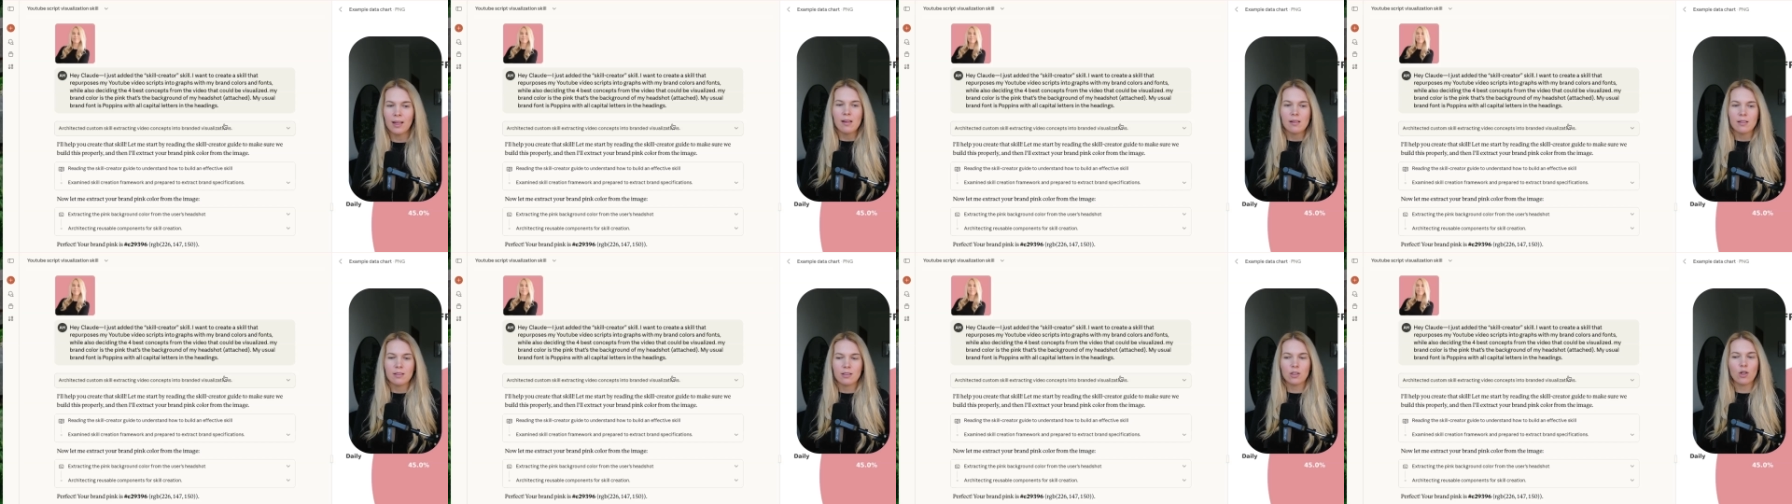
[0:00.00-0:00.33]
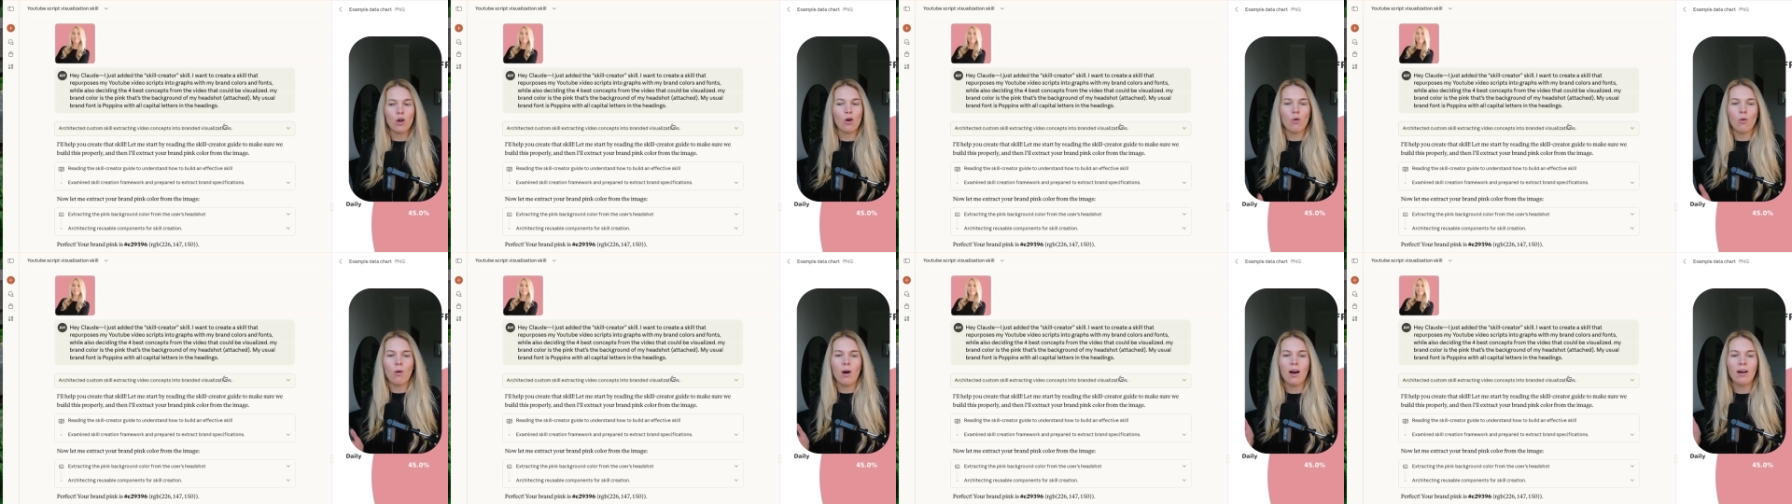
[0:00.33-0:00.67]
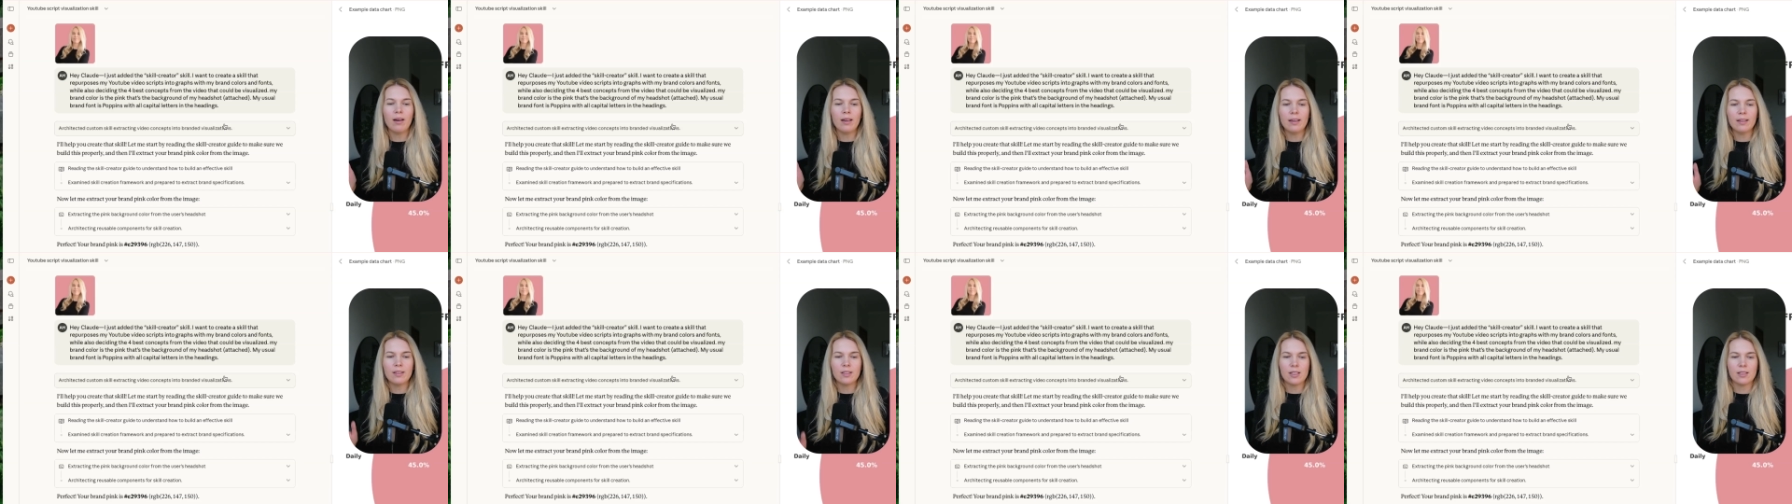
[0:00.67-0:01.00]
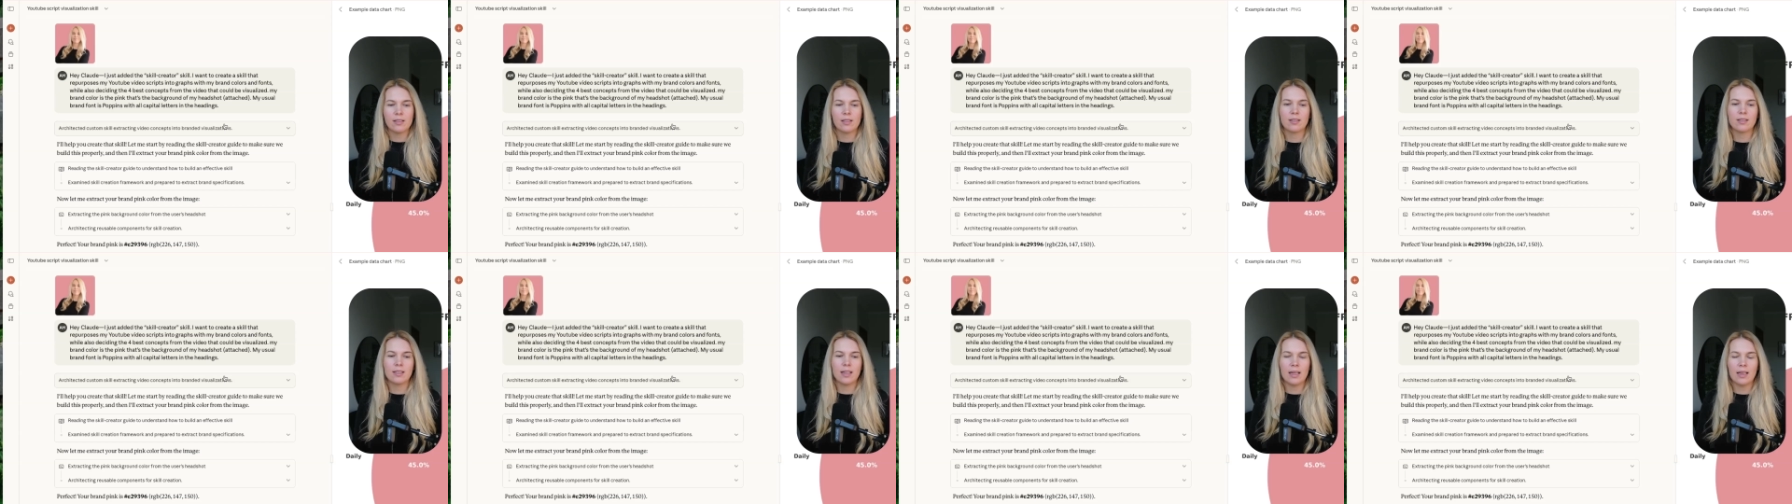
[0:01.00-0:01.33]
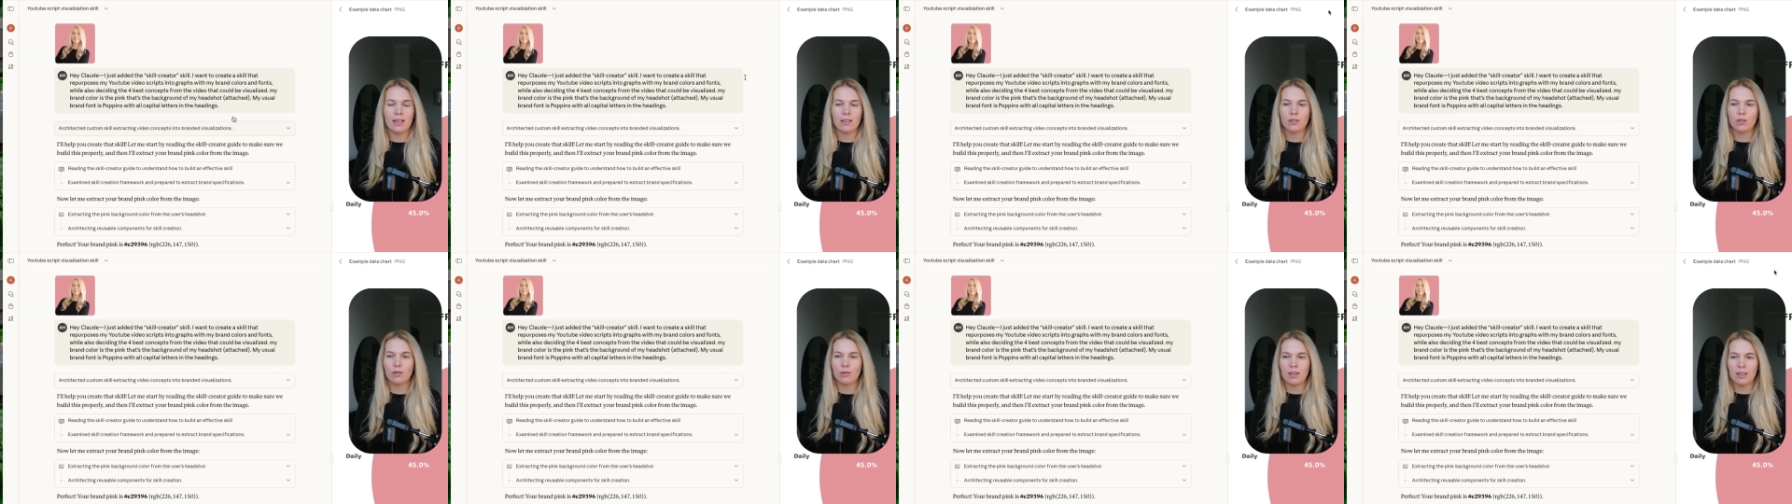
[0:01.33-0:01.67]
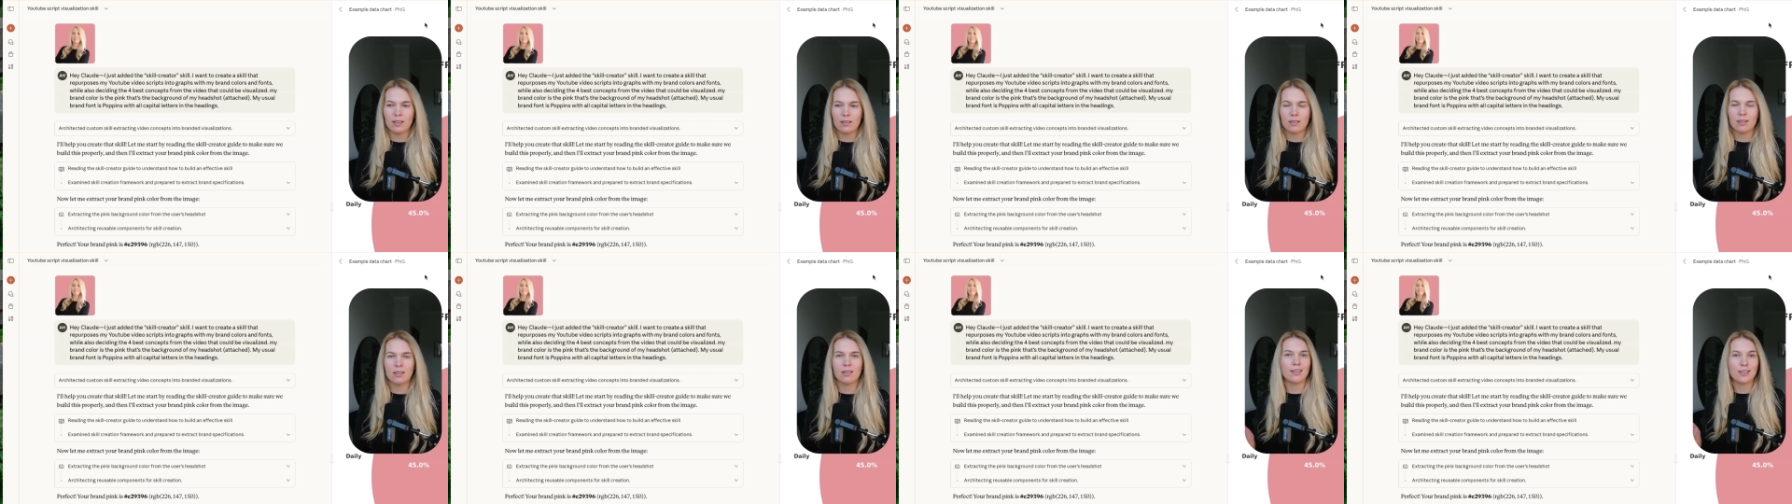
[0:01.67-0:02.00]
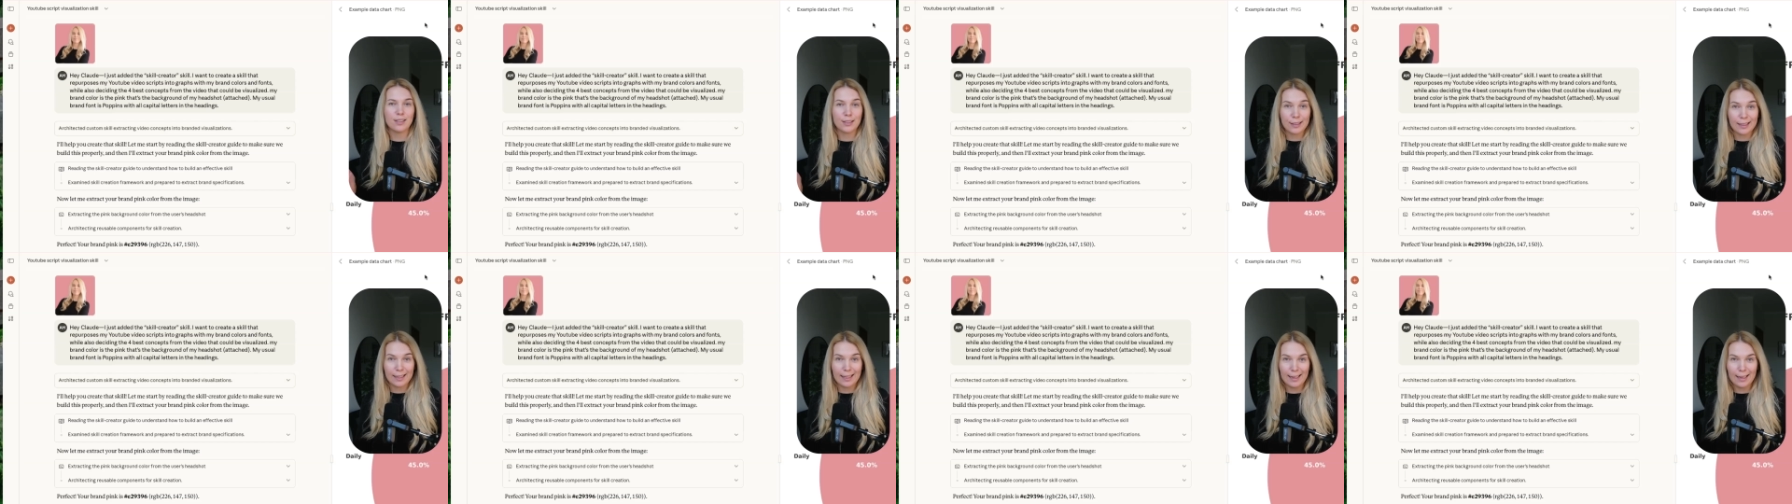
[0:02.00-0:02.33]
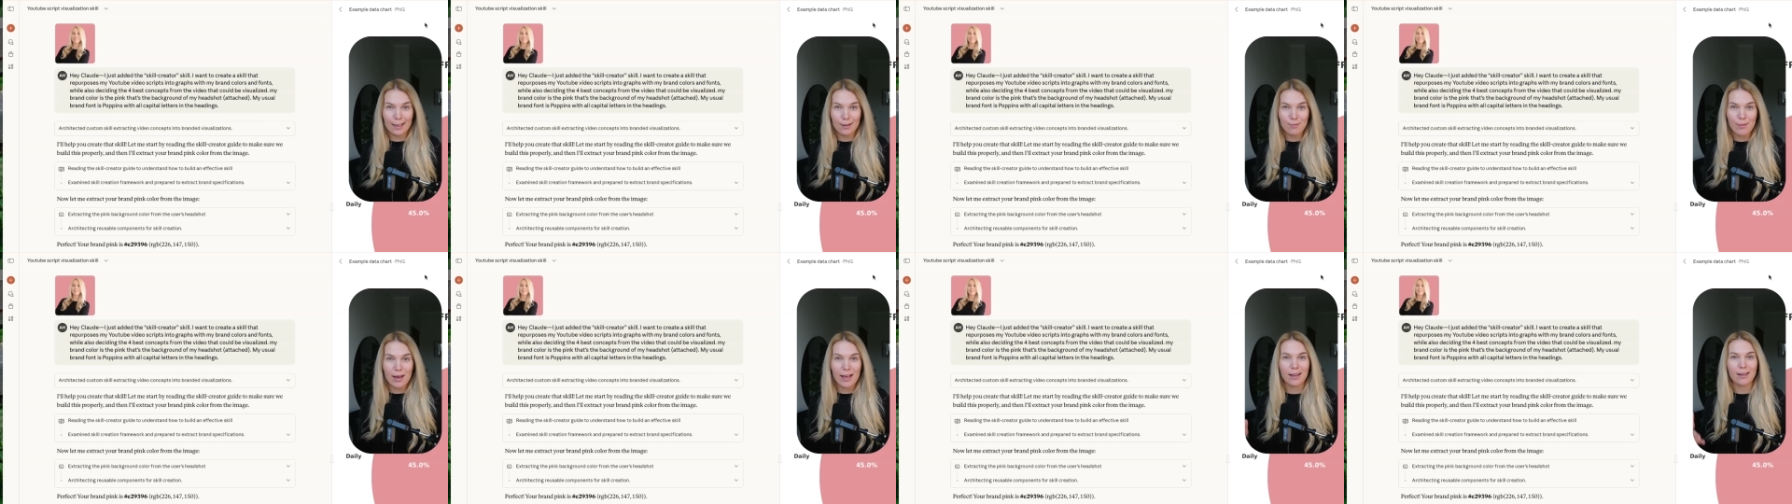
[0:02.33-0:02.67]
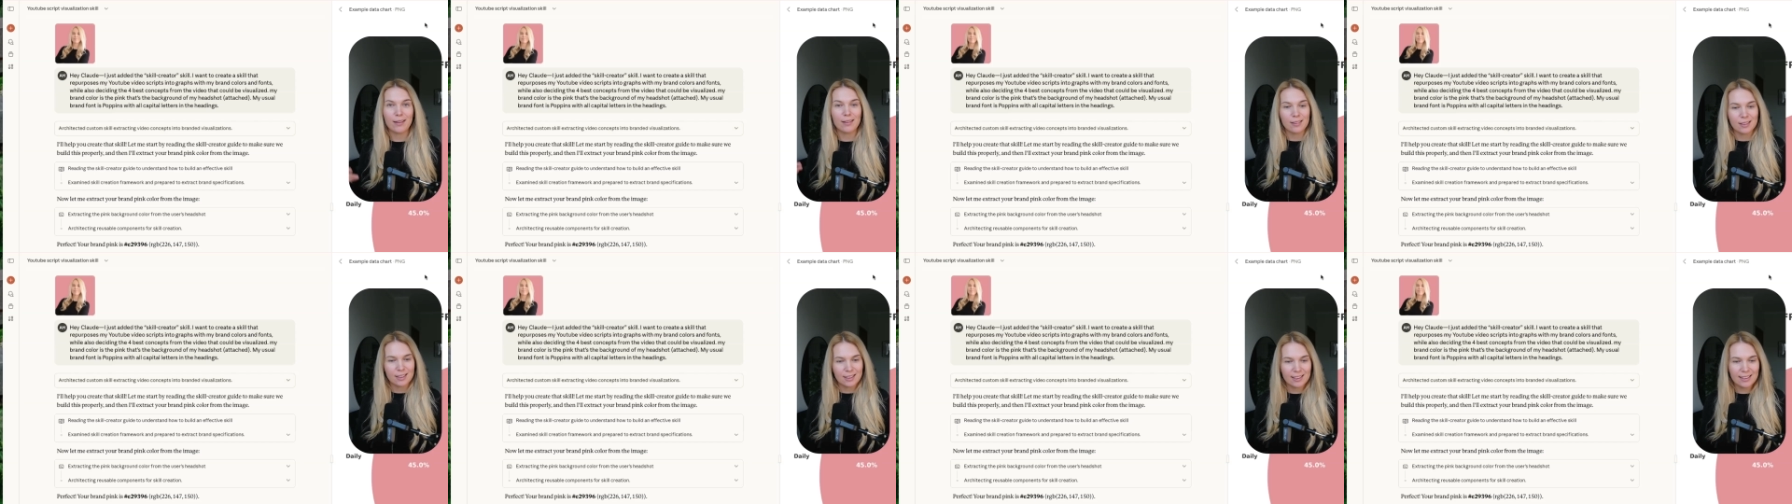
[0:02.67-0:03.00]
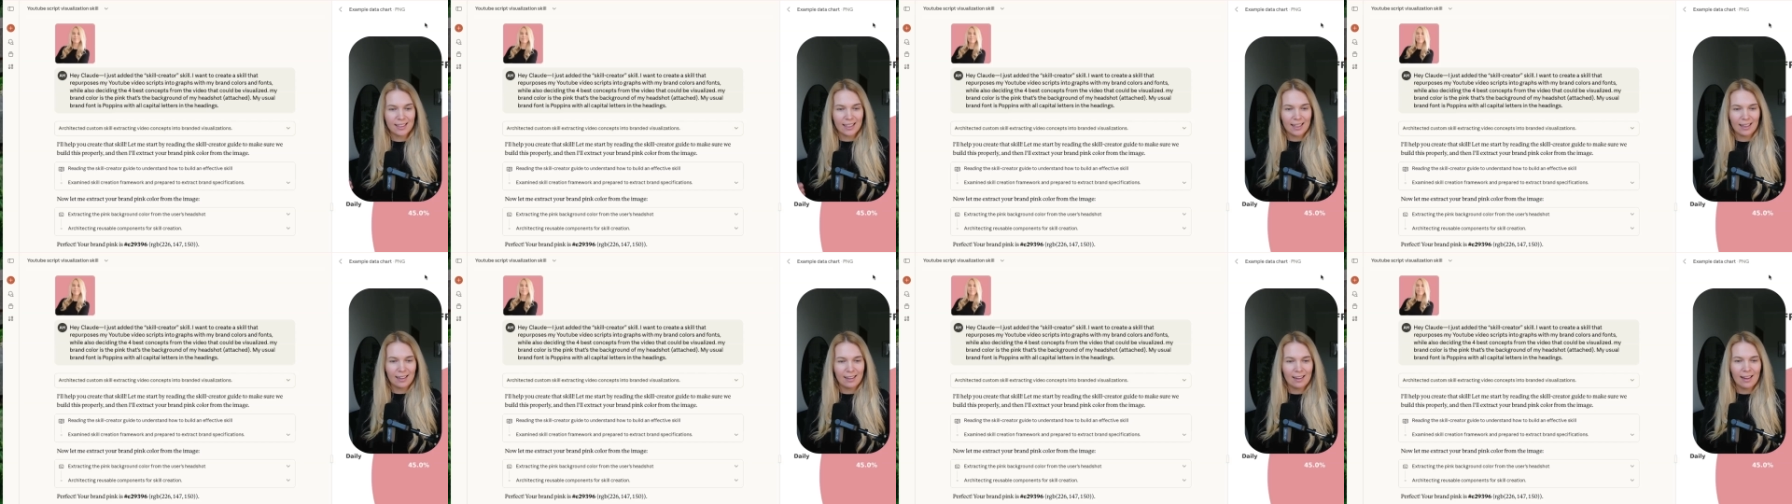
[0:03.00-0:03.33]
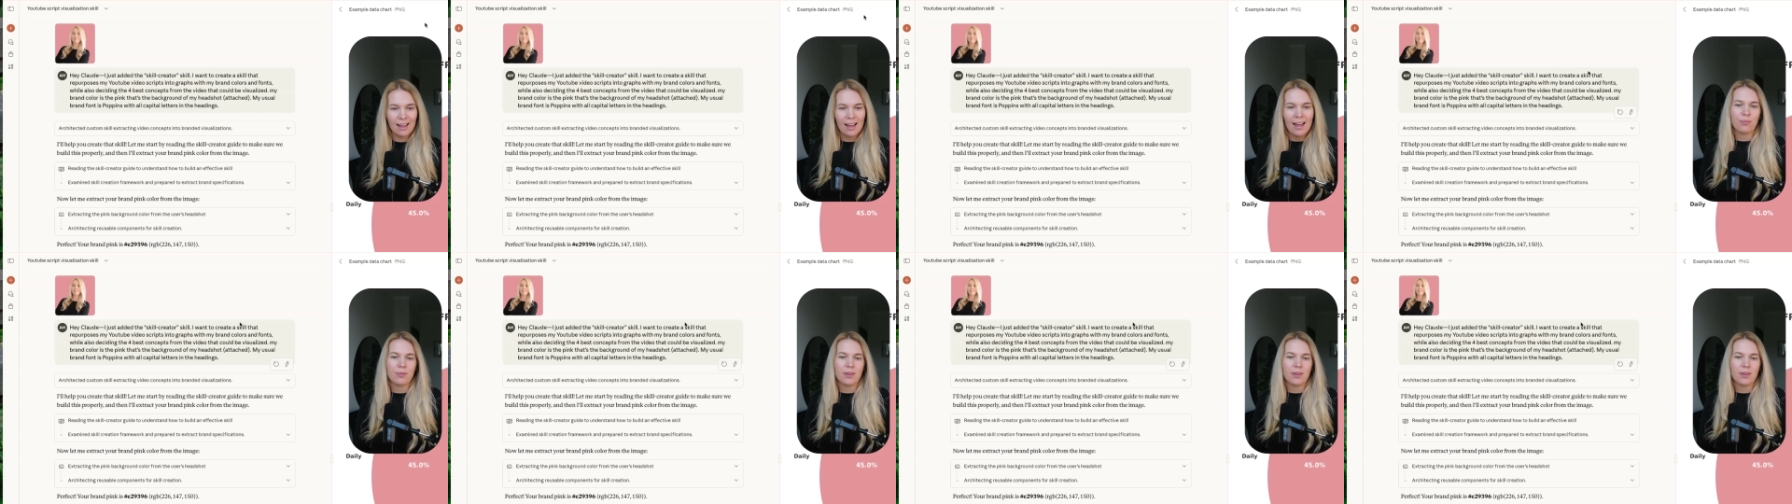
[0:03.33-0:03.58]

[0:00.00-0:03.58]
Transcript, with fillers: So I just said to this skill maker skill